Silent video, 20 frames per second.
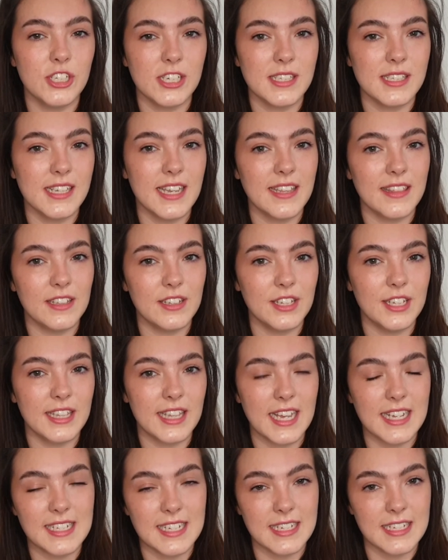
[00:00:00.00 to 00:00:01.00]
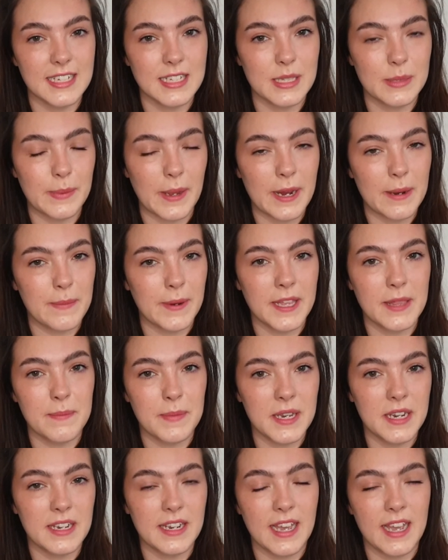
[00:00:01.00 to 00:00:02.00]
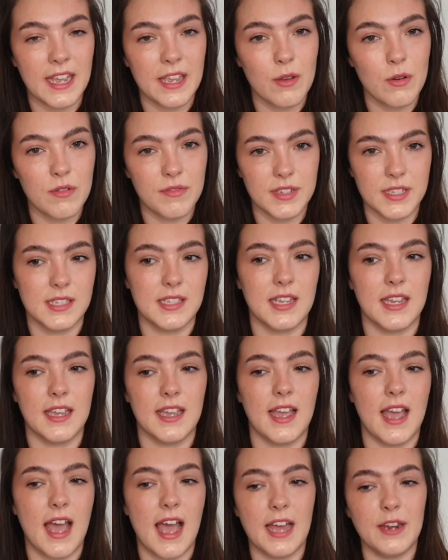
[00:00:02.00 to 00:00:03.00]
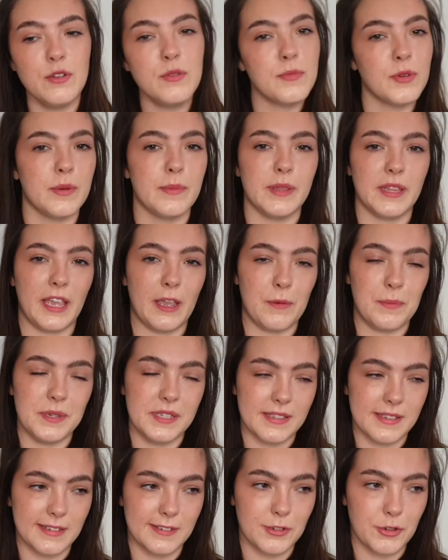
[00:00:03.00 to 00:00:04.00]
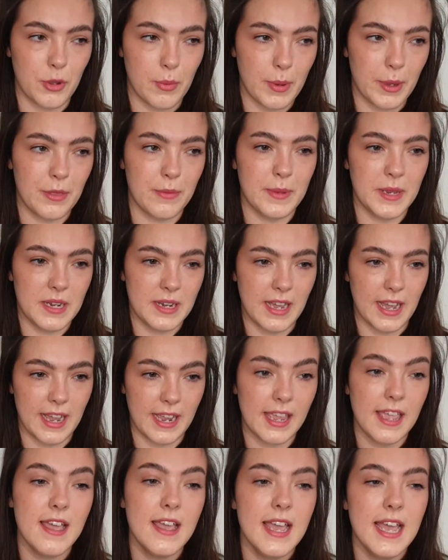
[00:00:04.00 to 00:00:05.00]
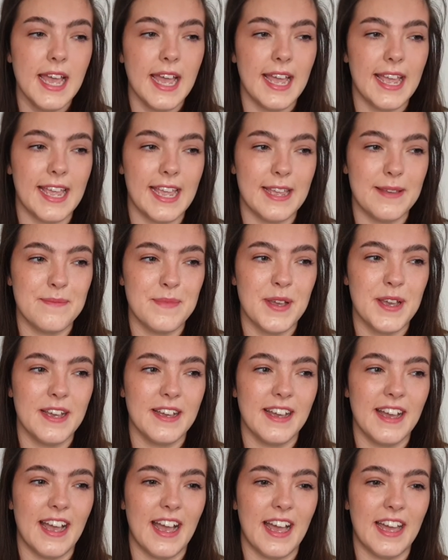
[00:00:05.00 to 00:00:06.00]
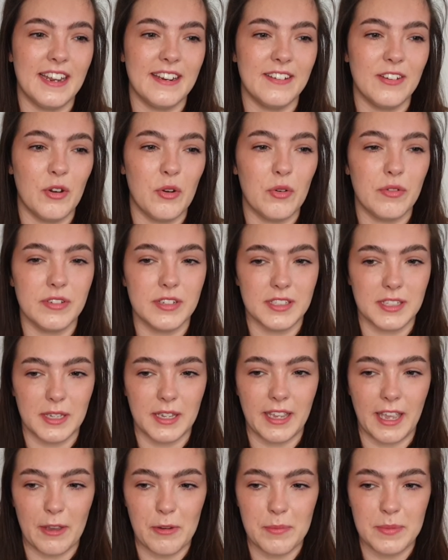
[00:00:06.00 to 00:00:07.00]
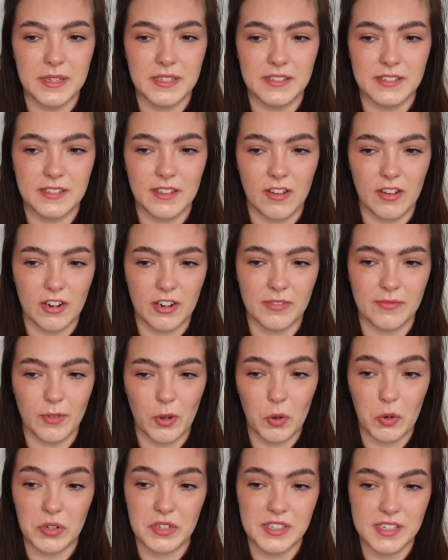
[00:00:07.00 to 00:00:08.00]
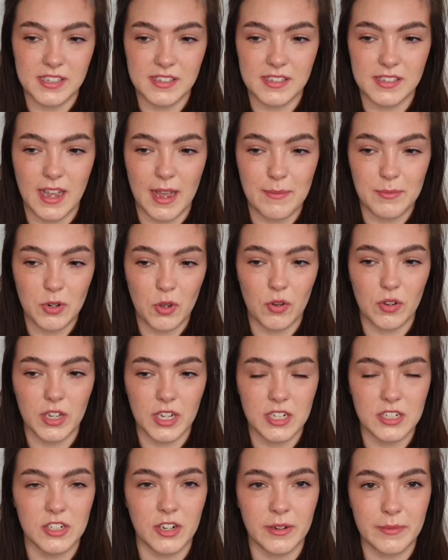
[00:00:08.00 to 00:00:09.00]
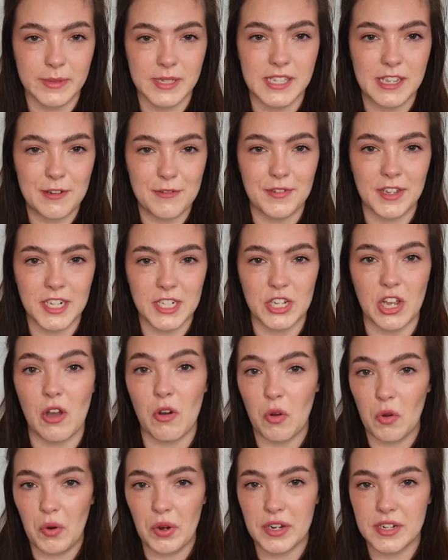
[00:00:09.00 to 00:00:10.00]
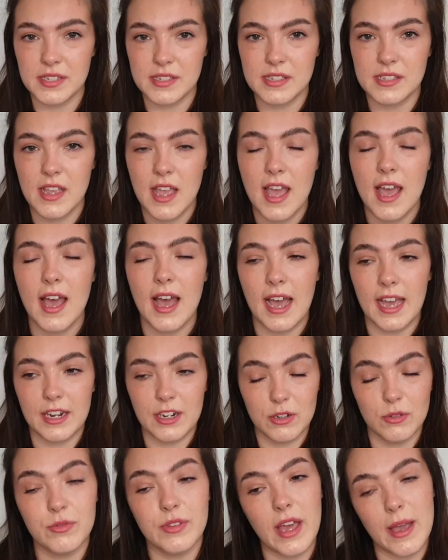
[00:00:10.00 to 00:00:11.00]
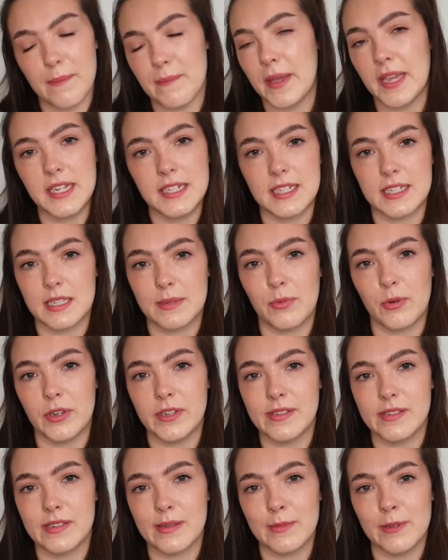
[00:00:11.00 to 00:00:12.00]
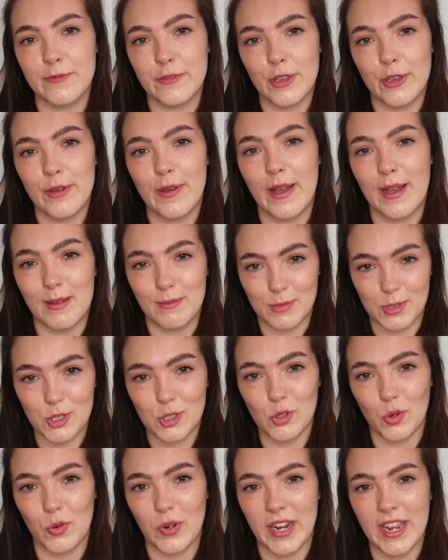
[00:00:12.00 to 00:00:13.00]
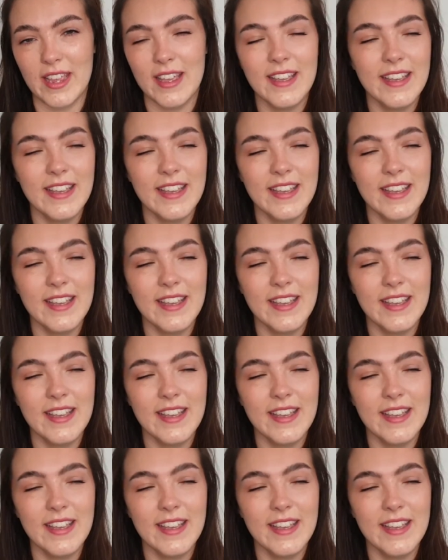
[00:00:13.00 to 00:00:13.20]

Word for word: just like the look that I did inspired by the Bean Nighe, obviously I know more about the kelpies than I do about Bean Nighe. Um, and obviously Kelpies are horses. I'm not going to turn myself into a horse. I know that might disappoint some of you. I'm sorry.